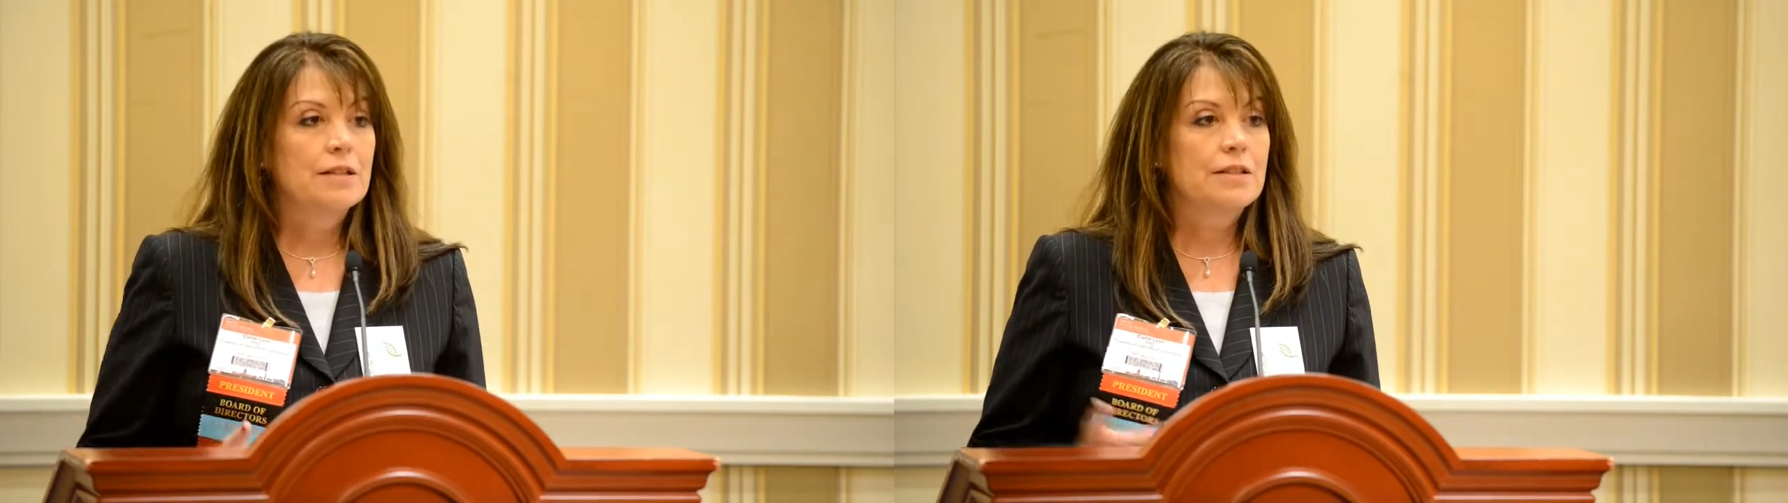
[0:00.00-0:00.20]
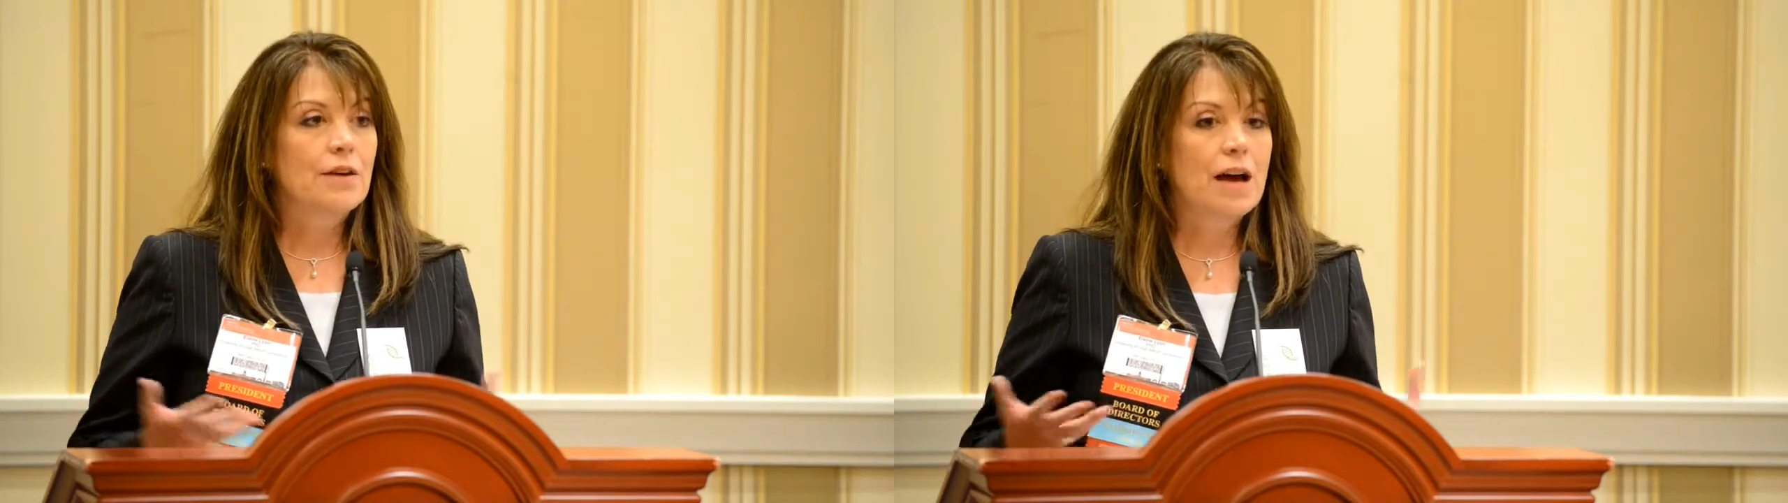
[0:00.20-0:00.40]

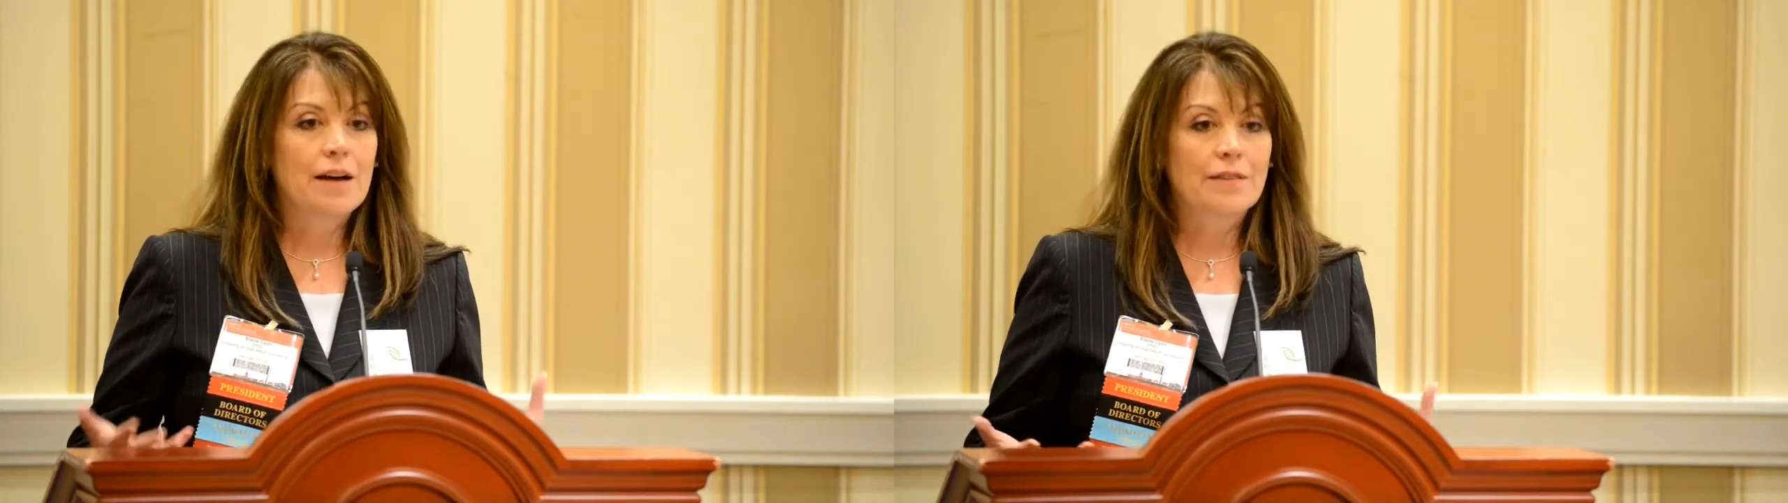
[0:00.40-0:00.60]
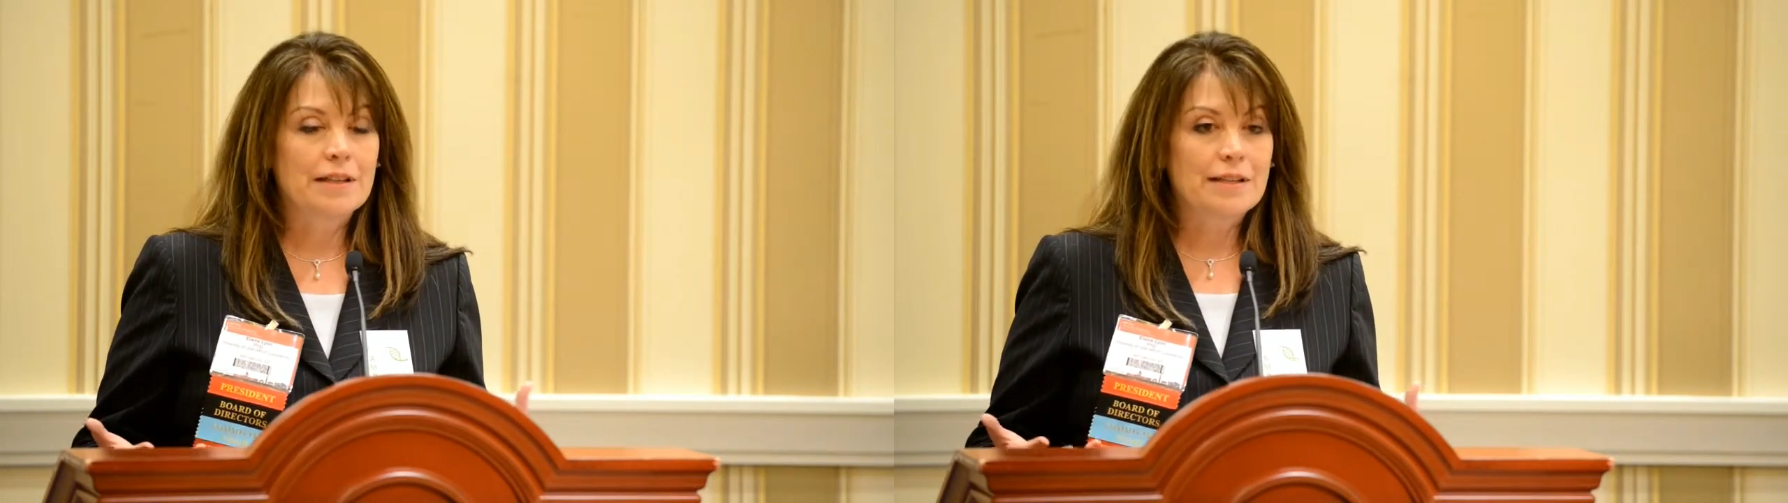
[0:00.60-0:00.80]
So
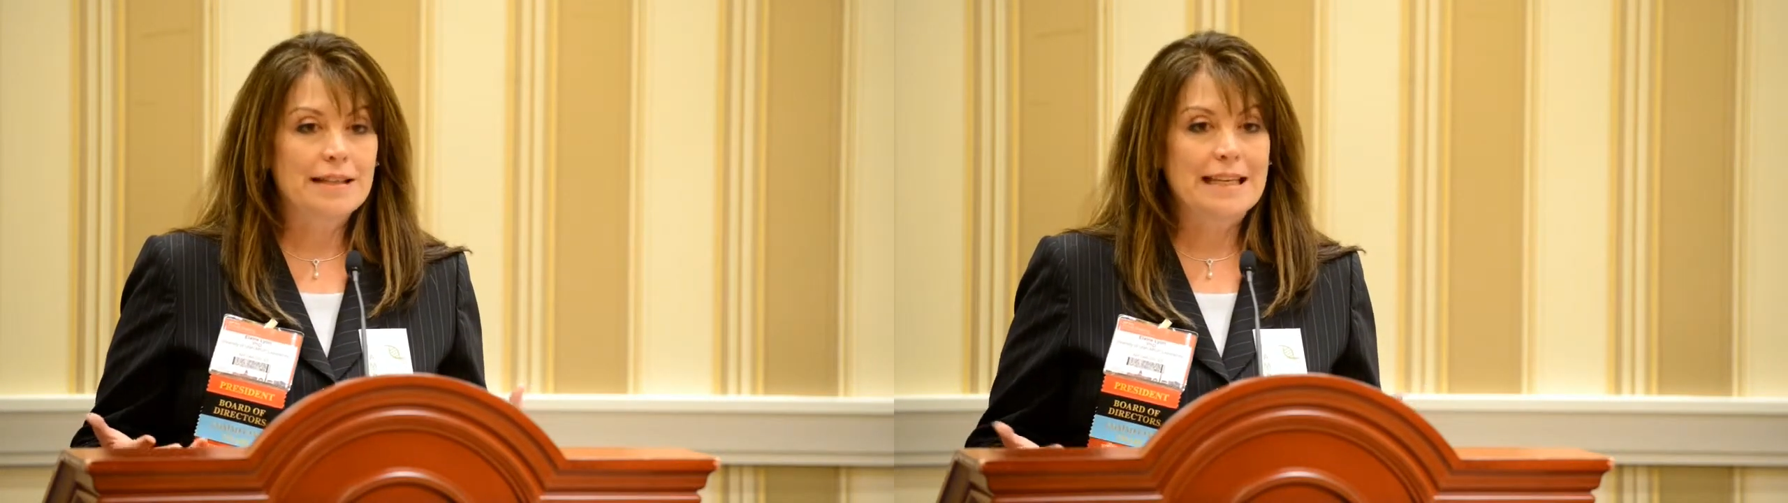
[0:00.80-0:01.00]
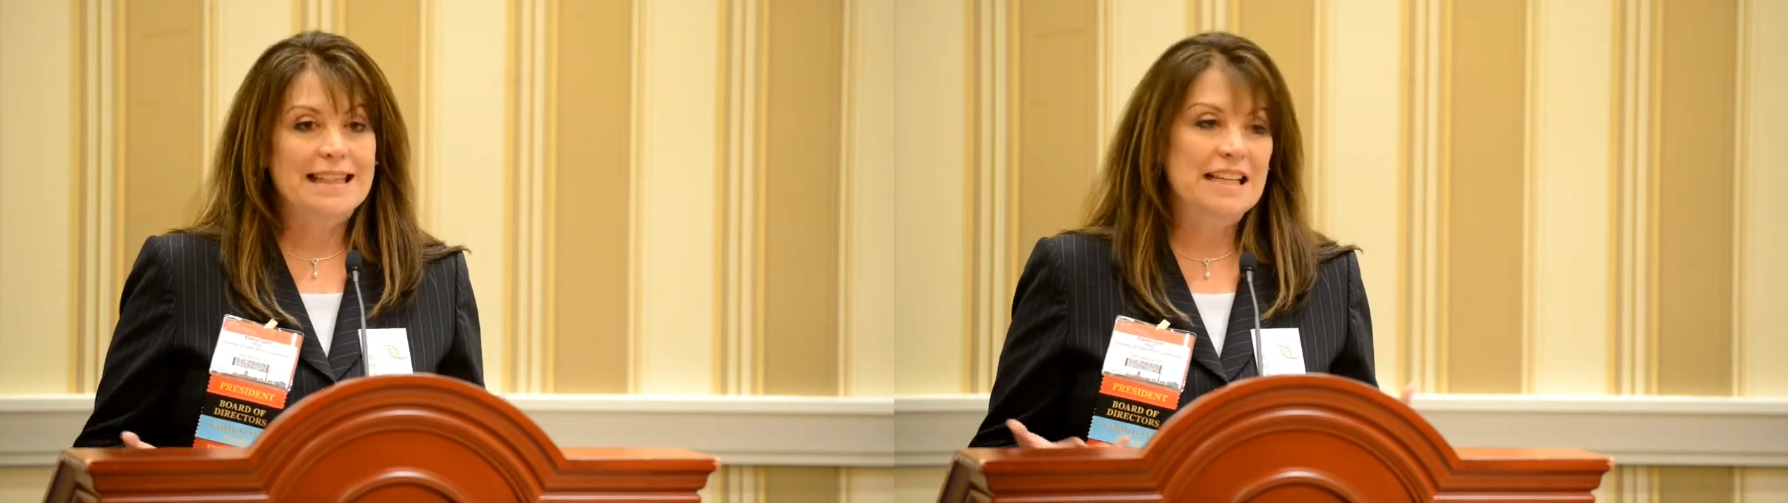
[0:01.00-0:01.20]

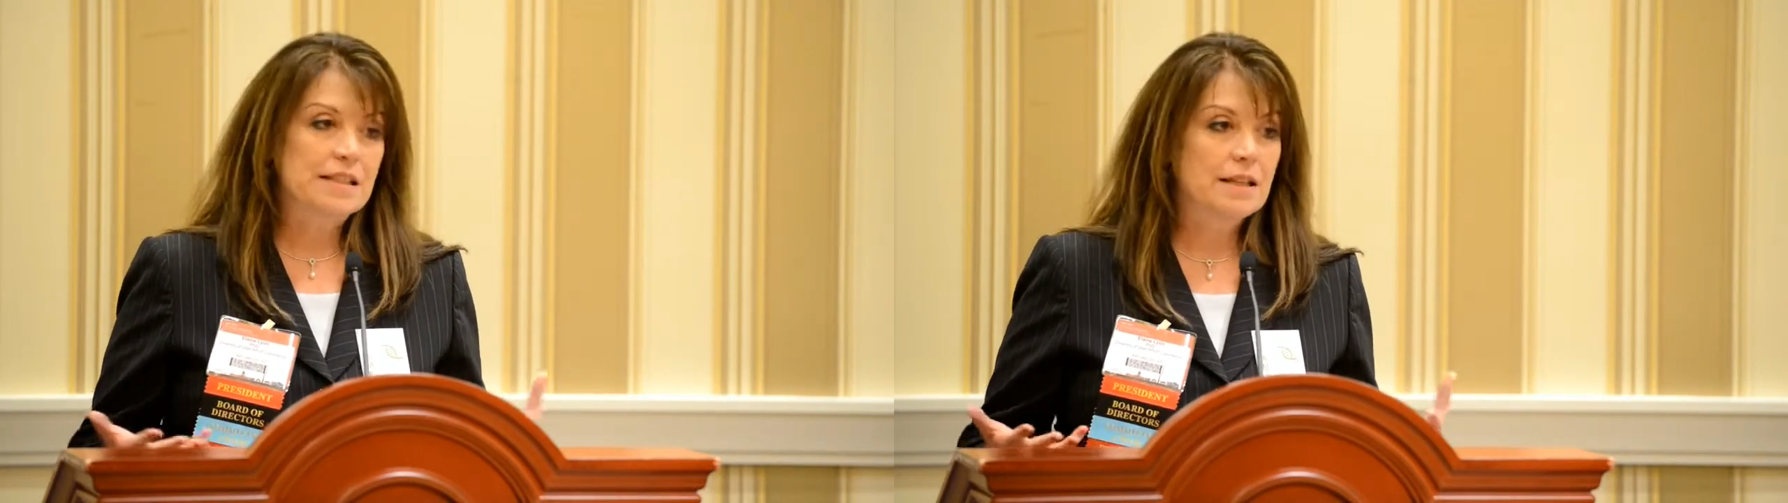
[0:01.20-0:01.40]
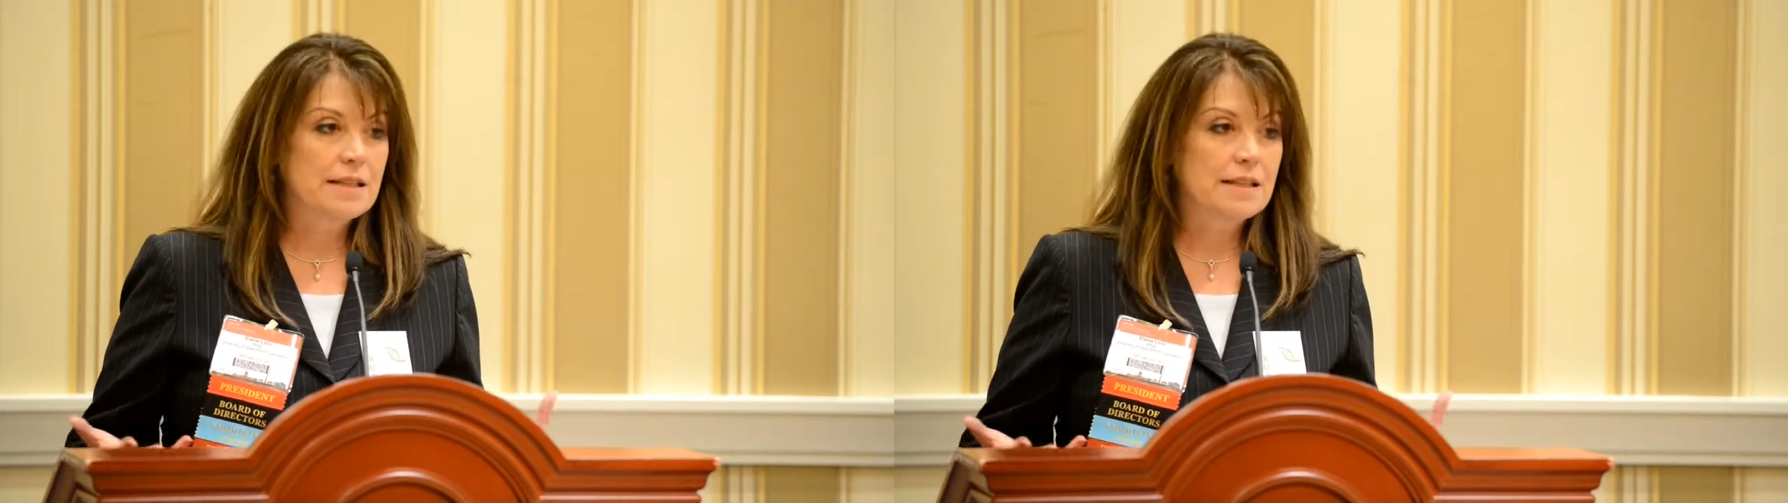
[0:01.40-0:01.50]
obviously that's